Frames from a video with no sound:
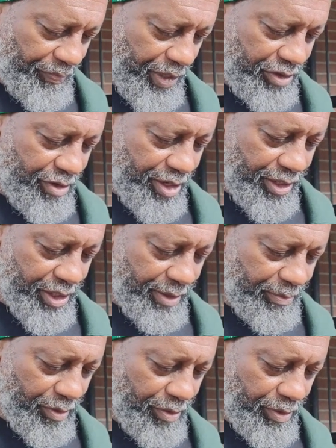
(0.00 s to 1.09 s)
I try not to
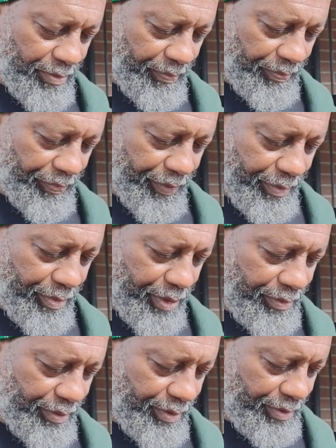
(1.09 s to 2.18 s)
keep you long
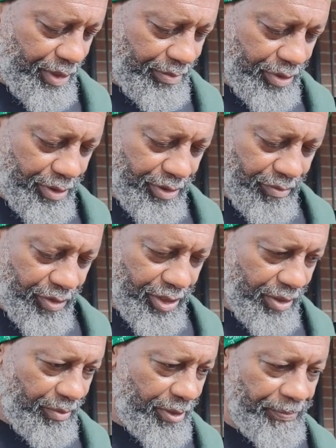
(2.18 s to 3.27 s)
but sometimes it doesn't work
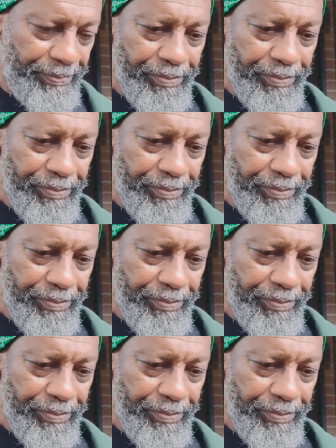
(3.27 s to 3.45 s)
that way.